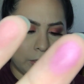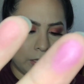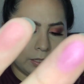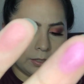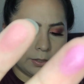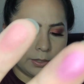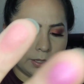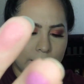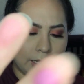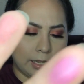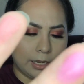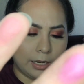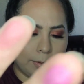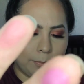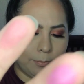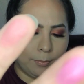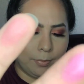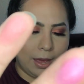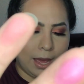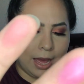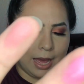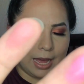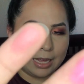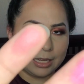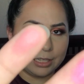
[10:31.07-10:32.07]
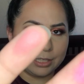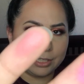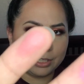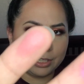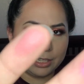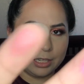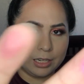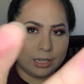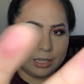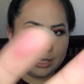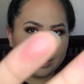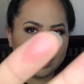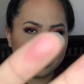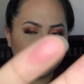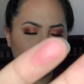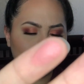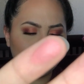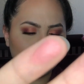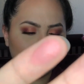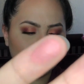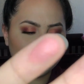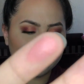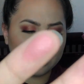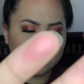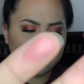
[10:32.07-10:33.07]
was in Pageant, and this
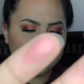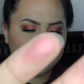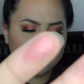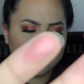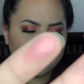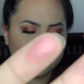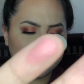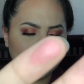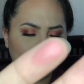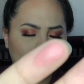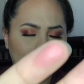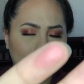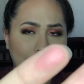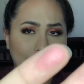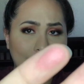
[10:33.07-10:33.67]
was in